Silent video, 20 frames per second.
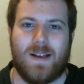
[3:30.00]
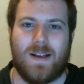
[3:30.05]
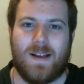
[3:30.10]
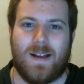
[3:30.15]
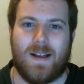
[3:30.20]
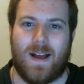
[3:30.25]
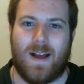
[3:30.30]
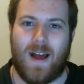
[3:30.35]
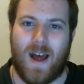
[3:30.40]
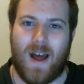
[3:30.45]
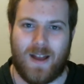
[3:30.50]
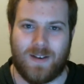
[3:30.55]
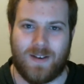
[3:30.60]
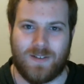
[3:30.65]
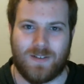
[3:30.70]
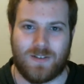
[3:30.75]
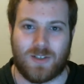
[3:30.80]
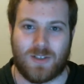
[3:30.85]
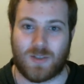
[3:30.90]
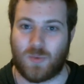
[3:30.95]

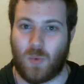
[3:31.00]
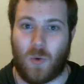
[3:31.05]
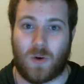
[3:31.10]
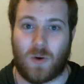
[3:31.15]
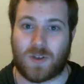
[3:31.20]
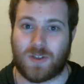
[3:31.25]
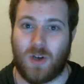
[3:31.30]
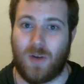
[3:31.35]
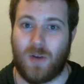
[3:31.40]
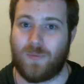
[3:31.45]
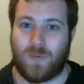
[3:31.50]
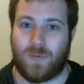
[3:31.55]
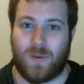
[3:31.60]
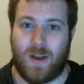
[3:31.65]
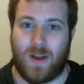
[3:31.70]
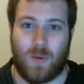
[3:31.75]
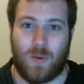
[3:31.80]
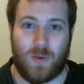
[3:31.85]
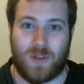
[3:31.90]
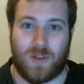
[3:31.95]
and just walks off
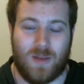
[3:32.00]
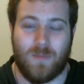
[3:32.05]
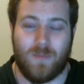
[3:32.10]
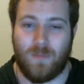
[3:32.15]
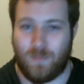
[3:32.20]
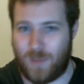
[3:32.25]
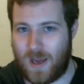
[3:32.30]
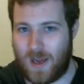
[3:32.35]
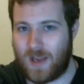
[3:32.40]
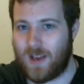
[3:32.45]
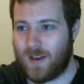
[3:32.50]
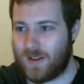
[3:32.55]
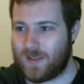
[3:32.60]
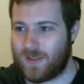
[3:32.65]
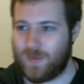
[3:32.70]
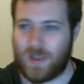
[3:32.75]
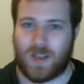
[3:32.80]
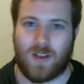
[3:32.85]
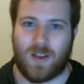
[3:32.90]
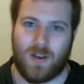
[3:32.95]
with him begging to
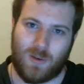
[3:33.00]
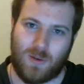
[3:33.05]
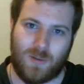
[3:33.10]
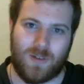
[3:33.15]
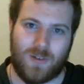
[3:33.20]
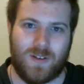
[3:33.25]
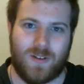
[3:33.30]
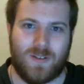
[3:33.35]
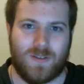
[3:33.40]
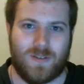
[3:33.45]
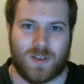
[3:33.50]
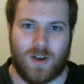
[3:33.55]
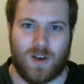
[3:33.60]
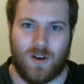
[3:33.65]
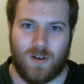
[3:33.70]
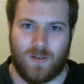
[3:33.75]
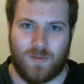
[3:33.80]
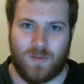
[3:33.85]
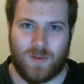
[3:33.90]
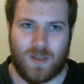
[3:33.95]
be killed. So
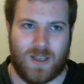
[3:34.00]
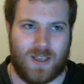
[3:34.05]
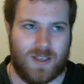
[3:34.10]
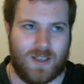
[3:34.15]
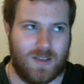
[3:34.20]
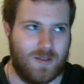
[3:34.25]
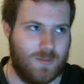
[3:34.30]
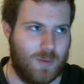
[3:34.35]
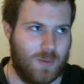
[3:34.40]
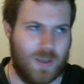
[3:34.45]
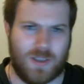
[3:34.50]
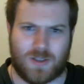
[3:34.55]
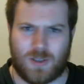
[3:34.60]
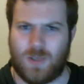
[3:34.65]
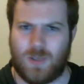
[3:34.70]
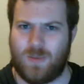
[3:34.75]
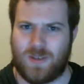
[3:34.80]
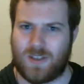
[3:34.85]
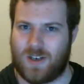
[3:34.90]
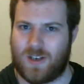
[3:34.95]
we assume
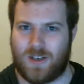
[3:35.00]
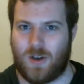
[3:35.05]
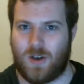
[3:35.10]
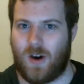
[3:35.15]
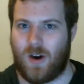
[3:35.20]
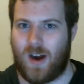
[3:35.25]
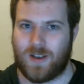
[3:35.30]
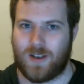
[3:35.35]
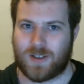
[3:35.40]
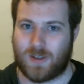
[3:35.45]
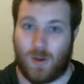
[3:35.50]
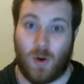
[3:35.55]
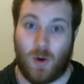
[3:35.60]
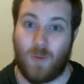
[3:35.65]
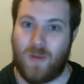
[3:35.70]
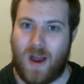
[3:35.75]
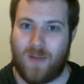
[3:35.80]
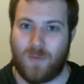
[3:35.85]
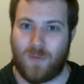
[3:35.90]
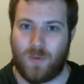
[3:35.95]
he's going to die a slow,
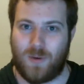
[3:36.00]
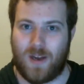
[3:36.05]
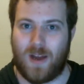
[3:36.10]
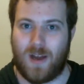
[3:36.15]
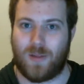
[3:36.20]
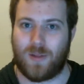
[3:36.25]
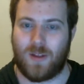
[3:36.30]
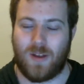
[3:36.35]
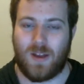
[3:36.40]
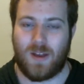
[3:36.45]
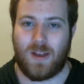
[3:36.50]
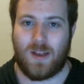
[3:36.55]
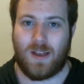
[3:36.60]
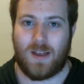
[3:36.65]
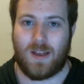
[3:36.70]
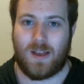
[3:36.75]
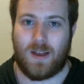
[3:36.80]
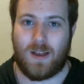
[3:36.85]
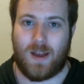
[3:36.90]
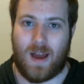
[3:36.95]
painful death.
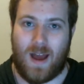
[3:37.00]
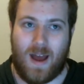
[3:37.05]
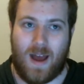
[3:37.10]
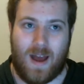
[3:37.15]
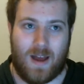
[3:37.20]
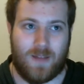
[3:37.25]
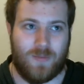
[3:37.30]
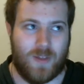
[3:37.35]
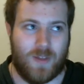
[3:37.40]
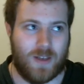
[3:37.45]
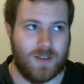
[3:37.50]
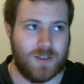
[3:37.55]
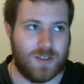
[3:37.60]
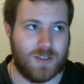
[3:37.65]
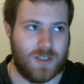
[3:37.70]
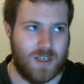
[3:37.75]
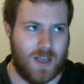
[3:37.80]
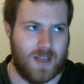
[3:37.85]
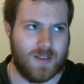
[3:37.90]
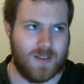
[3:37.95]
And then
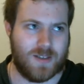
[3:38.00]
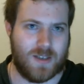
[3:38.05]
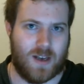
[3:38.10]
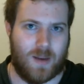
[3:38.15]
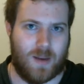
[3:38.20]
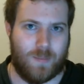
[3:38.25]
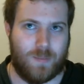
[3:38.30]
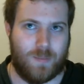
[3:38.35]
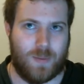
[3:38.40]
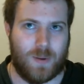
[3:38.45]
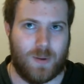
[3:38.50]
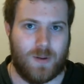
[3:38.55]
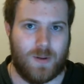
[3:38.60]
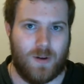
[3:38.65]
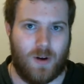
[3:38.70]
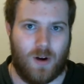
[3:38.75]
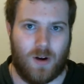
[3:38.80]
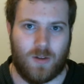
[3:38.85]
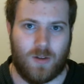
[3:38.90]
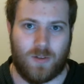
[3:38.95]
she ends up
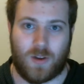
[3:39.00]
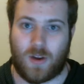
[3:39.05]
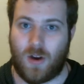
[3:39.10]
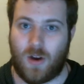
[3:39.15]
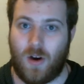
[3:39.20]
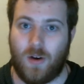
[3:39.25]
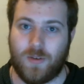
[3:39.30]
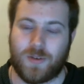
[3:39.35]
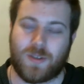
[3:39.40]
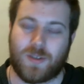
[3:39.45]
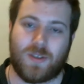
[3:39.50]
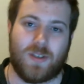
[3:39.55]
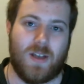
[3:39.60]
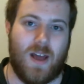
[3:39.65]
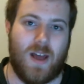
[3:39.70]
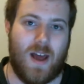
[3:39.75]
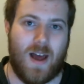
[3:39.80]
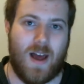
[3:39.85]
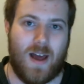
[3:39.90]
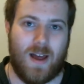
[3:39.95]
on the coast,
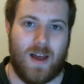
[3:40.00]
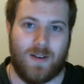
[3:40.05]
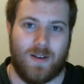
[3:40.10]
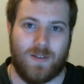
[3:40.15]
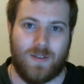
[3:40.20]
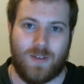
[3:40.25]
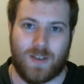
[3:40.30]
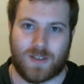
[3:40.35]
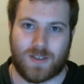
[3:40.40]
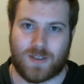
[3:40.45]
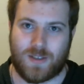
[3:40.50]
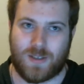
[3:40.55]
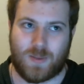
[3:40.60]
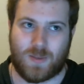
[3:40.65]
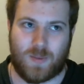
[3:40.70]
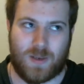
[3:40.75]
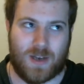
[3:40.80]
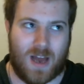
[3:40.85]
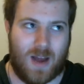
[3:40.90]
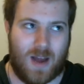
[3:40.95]
and this has
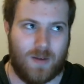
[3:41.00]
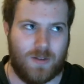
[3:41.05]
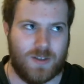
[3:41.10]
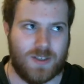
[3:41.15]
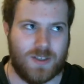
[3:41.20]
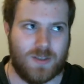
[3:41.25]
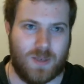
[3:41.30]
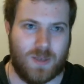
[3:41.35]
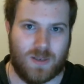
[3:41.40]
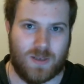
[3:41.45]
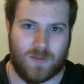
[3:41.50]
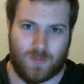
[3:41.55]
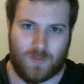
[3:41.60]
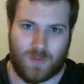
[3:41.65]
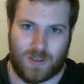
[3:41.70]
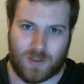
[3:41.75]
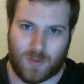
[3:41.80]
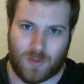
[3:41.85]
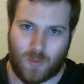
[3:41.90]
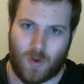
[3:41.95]
been
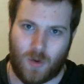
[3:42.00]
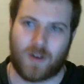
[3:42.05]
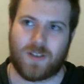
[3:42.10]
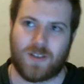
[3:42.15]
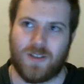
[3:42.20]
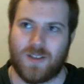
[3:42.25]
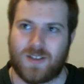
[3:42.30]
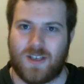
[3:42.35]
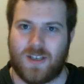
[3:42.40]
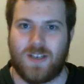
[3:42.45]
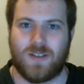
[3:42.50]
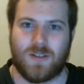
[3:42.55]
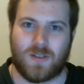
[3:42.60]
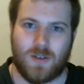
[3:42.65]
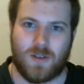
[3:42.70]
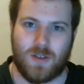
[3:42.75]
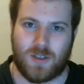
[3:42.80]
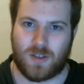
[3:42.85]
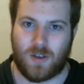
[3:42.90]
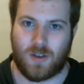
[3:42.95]
in the works in season 2.
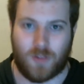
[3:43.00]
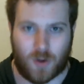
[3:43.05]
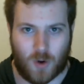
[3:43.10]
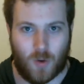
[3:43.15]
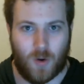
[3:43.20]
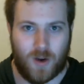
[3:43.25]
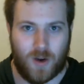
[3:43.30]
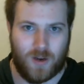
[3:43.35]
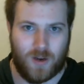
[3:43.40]
She's got the coin